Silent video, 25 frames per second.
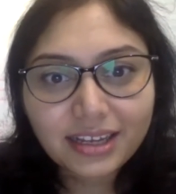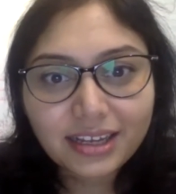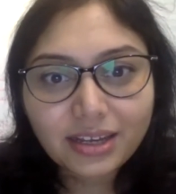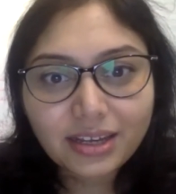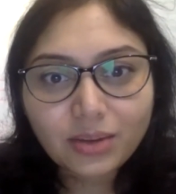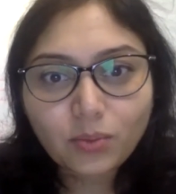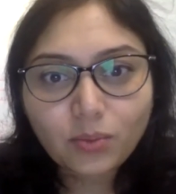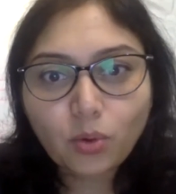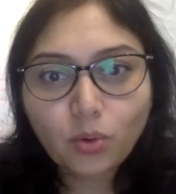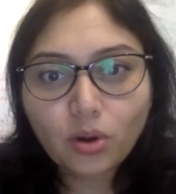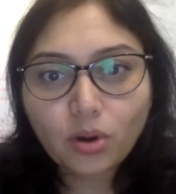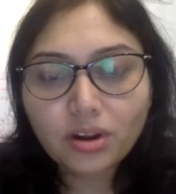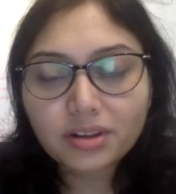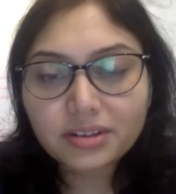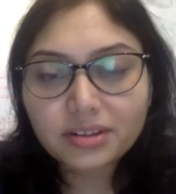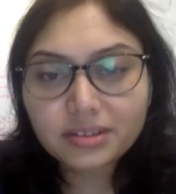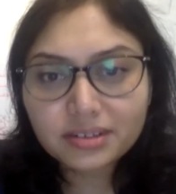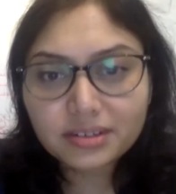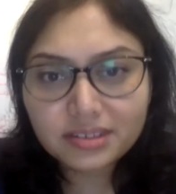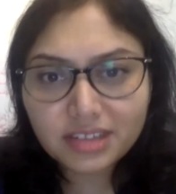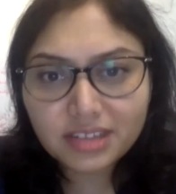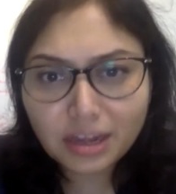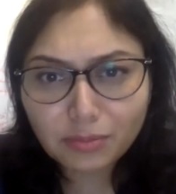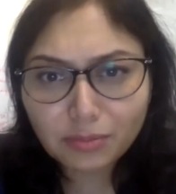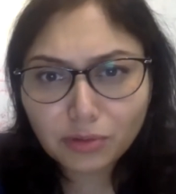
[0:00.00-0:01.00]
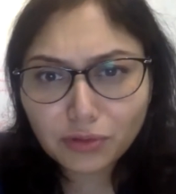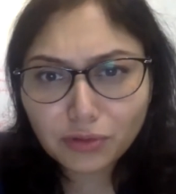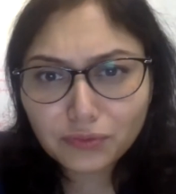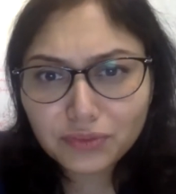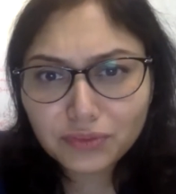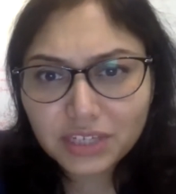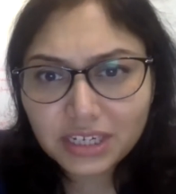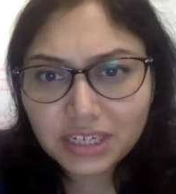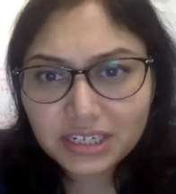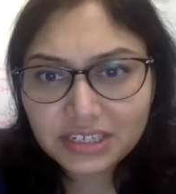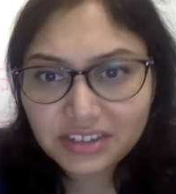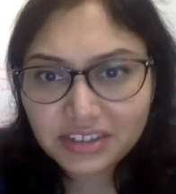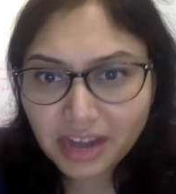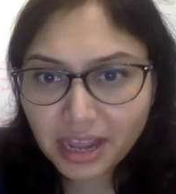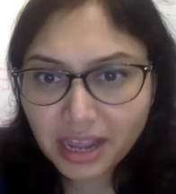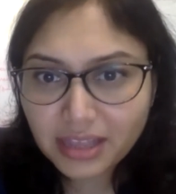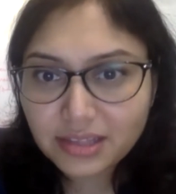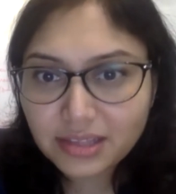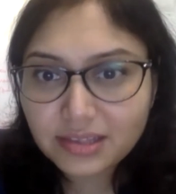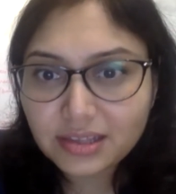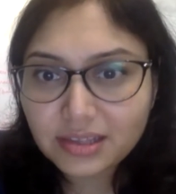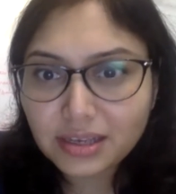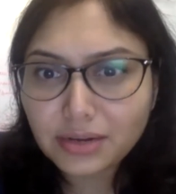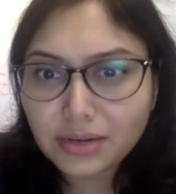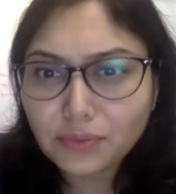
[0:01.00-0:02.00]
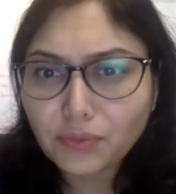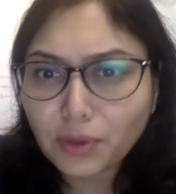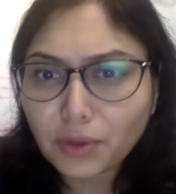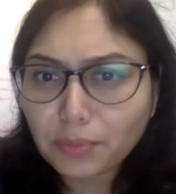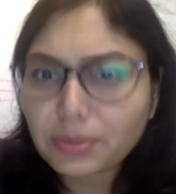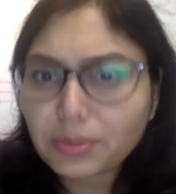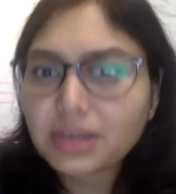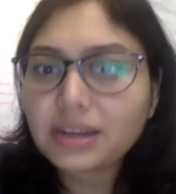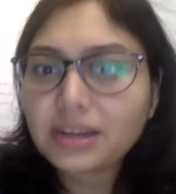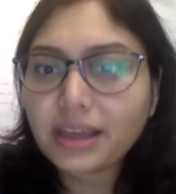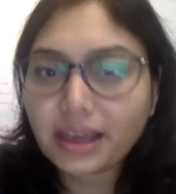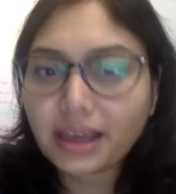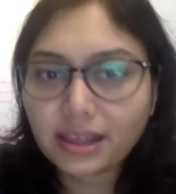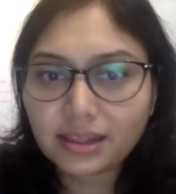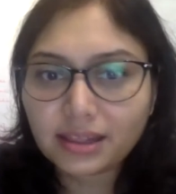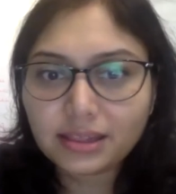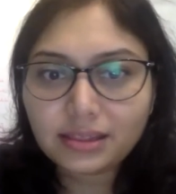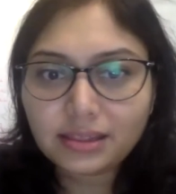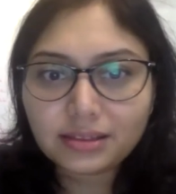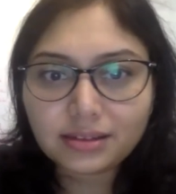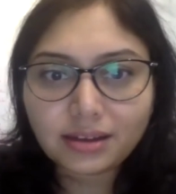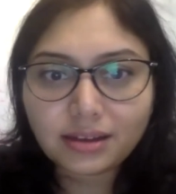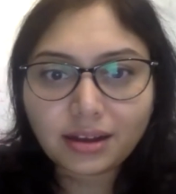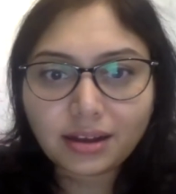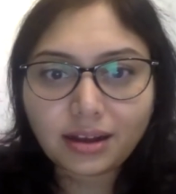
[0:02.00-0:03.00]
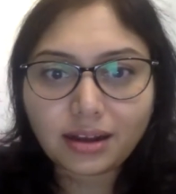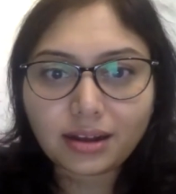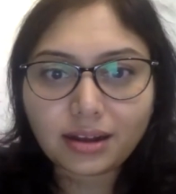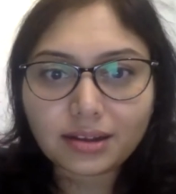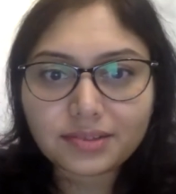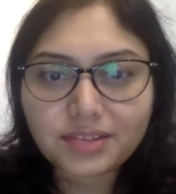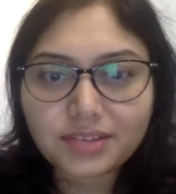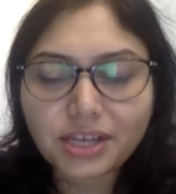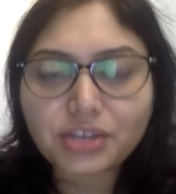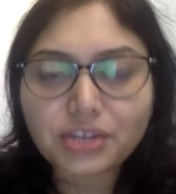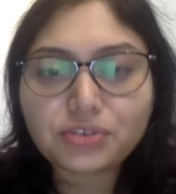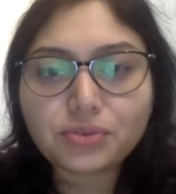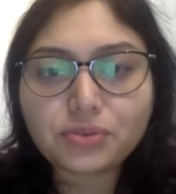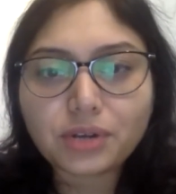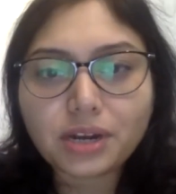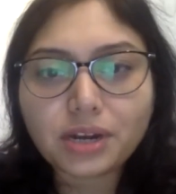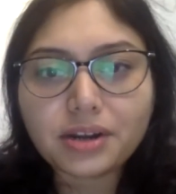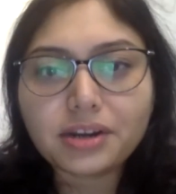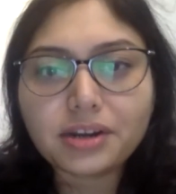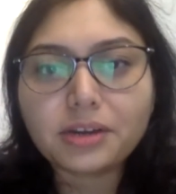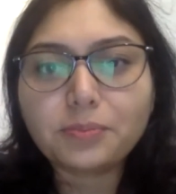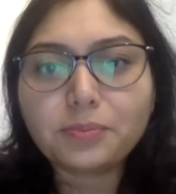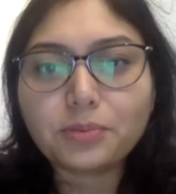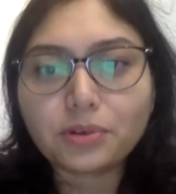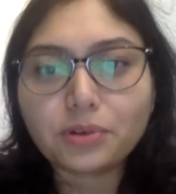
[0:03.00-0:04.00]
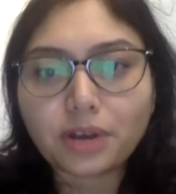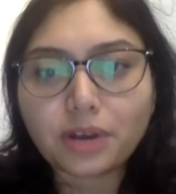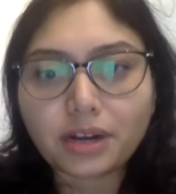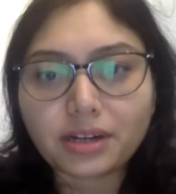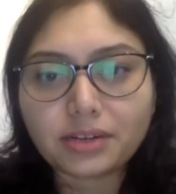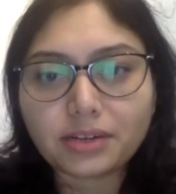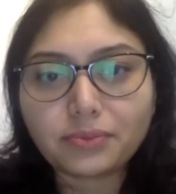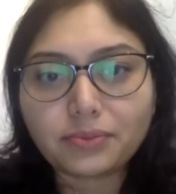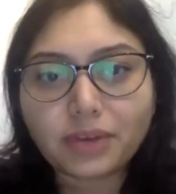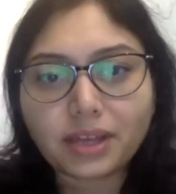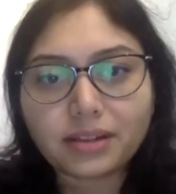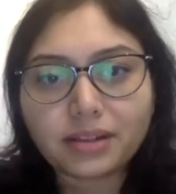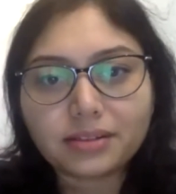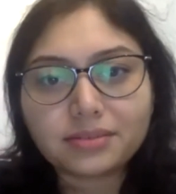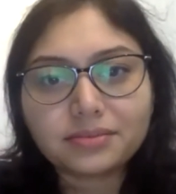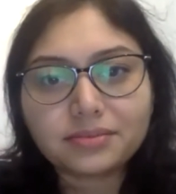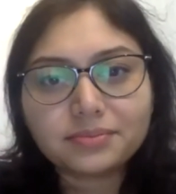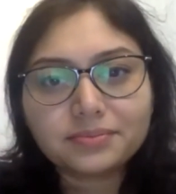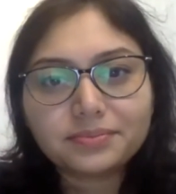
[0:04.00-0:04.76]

What are some of the trends in women health, sexual and reproductive health?